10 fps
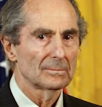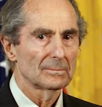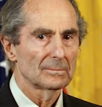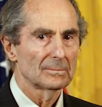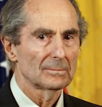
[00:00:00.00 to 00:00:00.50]

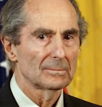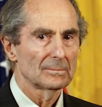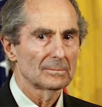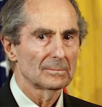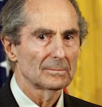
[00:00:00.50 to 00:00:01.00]

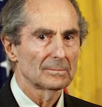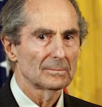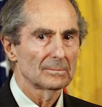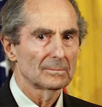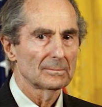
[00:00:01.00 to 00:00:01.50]
waiting and
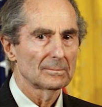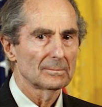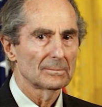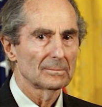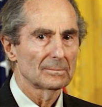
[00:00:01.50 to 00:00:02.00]
waiting
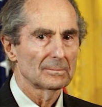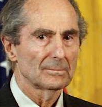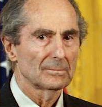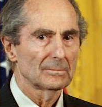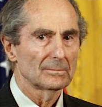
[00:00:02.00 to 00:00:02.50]
and
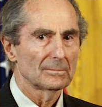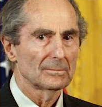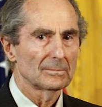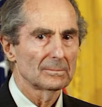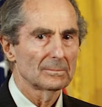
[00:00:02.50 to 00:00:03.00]
hanging in the
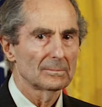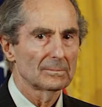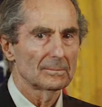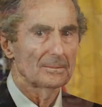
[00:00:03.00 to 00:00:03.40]
winds.